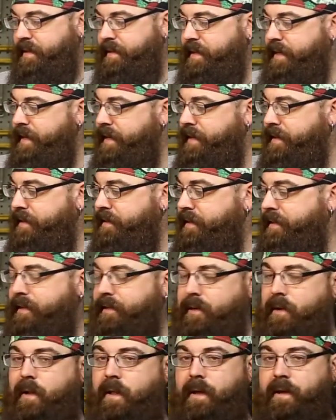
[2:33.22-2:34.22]
And in
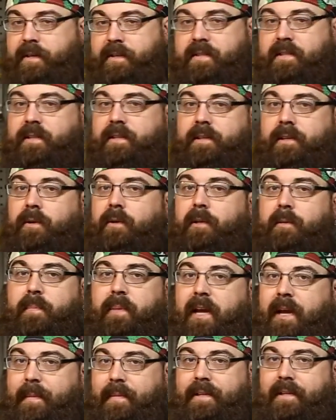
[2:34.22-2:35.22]
all honesty, the only
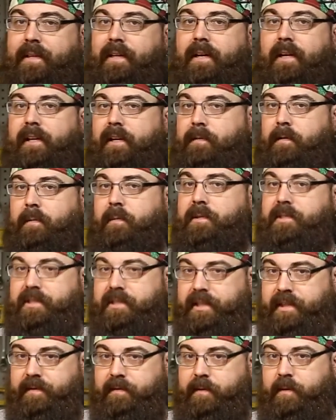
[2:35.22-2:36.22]
payment that I'll ever
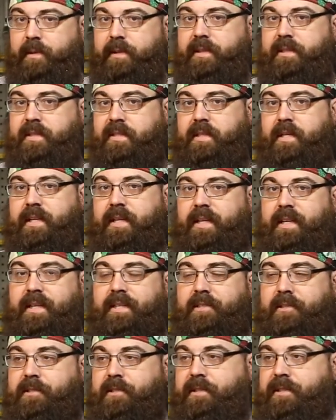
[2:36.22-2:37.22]
receive for this thing
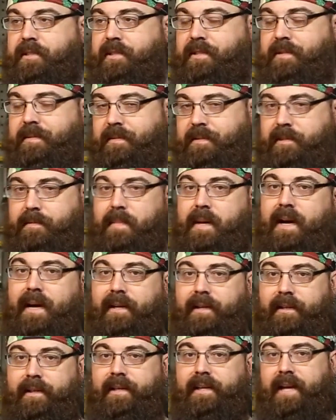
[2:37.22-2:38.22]
is just
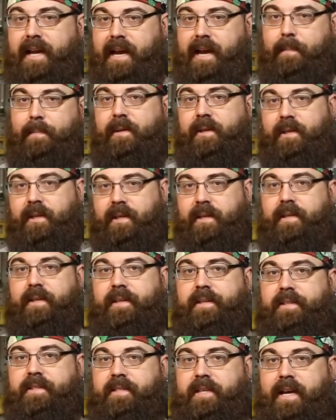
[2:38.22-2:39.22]
smiling, happy
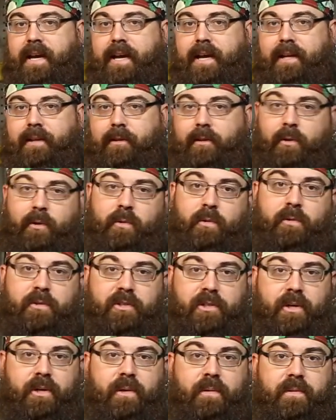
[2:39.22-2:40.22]
kids at local
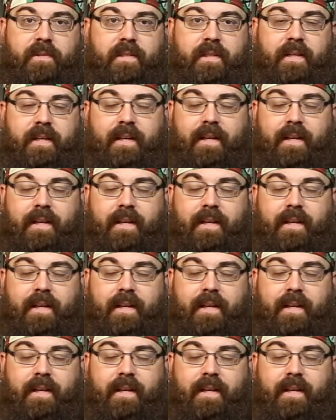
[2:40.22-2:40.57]
shows.